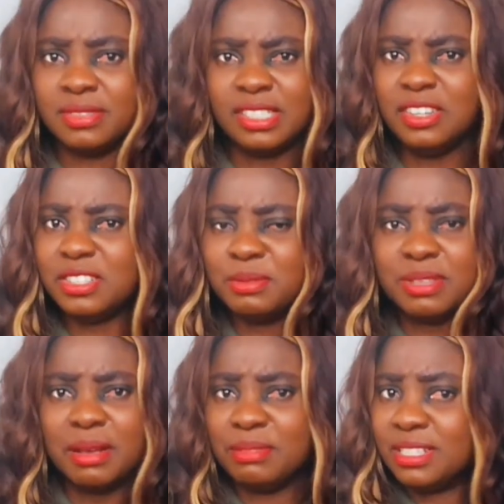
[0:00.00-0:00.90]
You know,
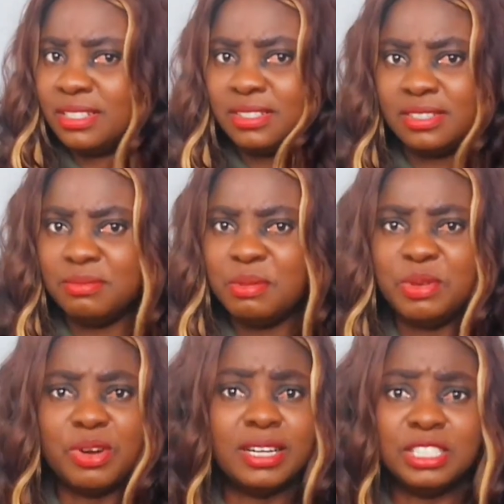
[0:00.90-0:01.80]
sometimes maybe
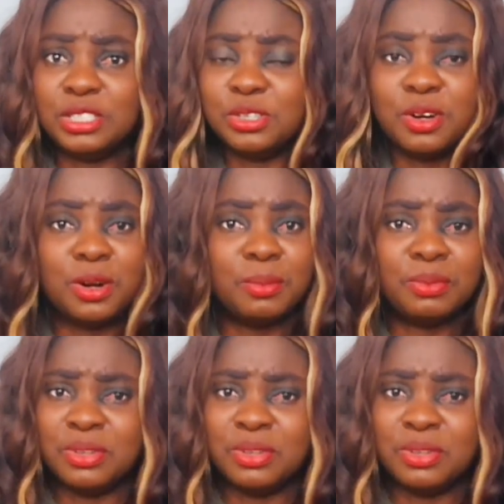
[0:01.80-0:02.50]
you're at the shop,